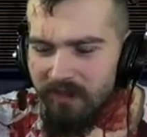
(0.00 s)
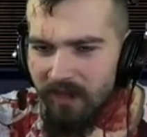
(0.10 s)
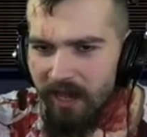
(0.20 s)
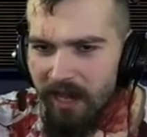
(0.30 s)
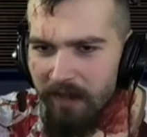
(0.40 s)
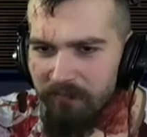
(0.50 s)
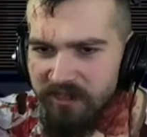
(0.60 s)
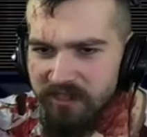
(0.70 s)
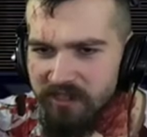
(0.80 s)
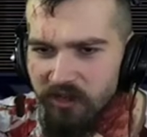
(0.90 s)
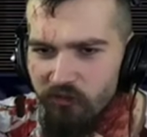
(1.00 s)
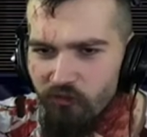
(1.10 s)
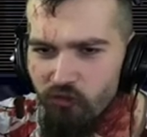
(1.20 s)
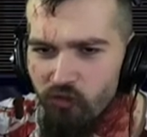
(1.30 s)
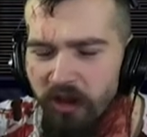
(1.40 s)
Damn, this is a
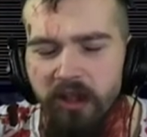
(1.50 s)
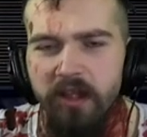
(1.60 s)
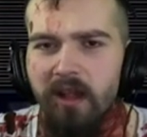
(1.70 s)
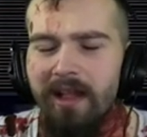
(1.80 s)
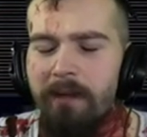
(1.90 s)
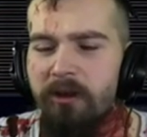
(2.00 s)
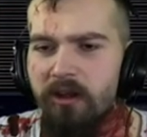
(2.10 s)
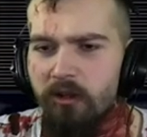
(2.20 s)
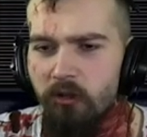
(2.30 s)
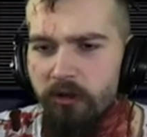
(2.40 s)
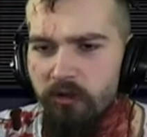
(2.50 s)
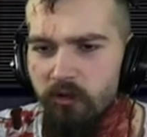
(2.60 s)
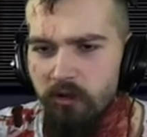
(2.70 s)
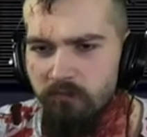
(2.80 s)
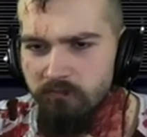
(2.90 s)
really elaborate glory
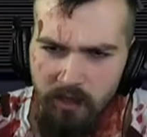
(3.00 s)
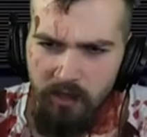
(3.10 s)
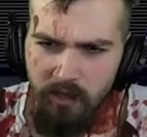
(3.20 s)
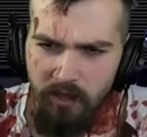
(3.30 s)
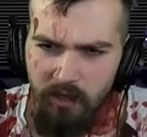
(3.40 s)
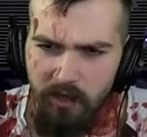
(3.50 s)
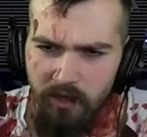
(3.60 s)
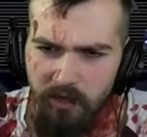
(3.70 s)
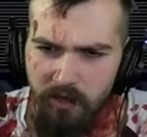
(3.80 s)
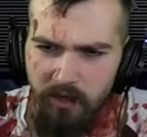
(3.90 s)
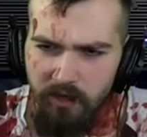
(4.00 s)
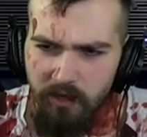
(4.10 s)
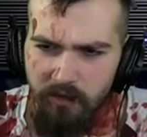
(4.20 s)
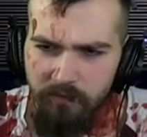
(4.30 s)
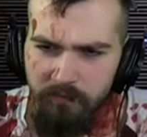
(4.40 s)
hole. Oh,